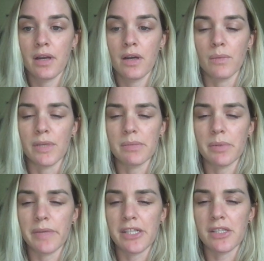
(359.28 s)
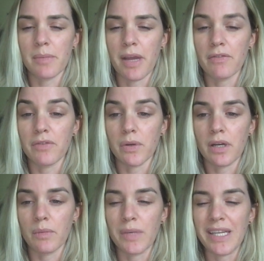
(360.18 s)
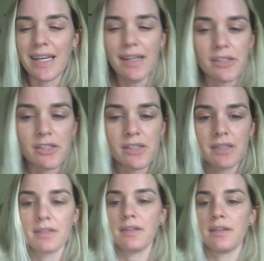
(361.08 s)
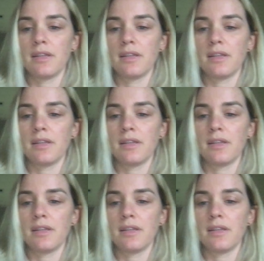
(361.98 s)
Once we reached the main floor, we inched the